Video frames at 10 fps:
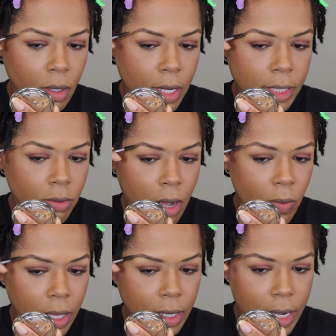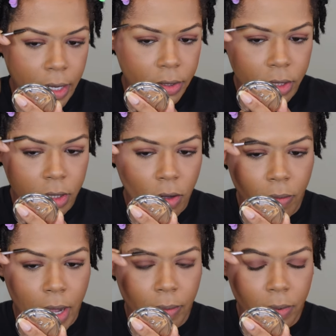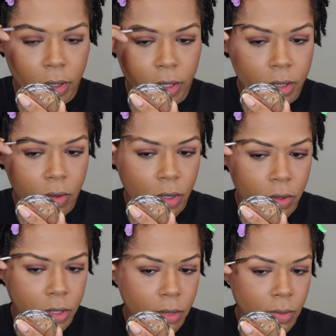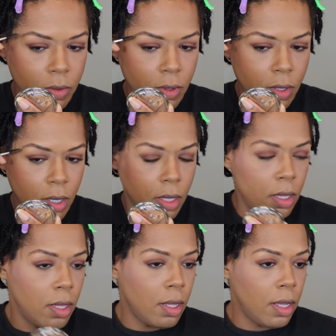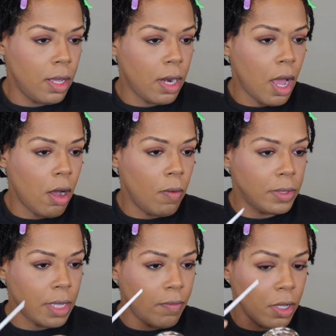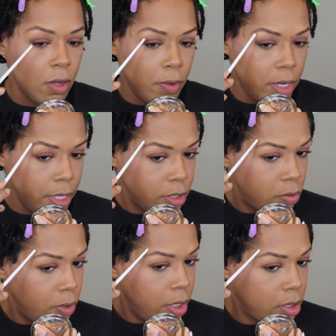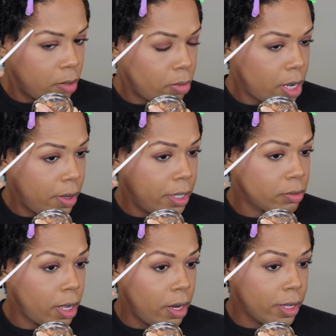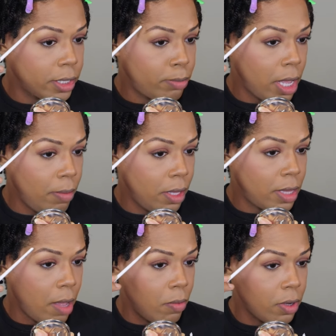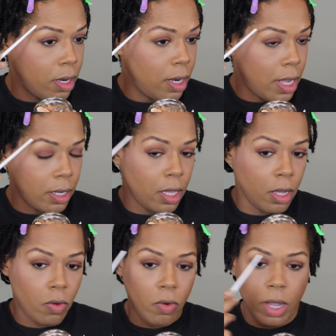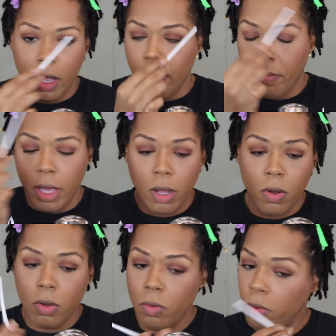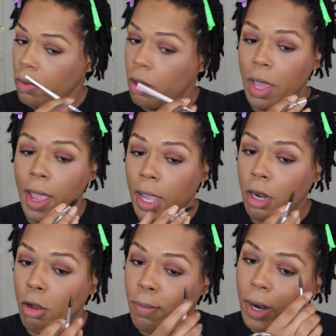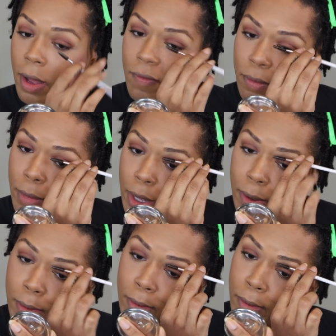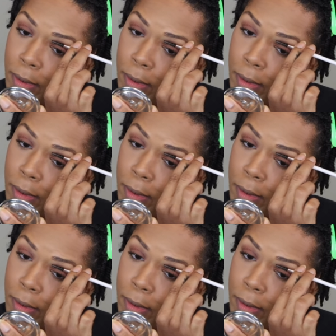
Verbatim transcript: That's why wing liners are so popular and so noticeable. And I always have to go in and tweeze the brown hairs right here because baby, they will connect and create a big old halo brow for me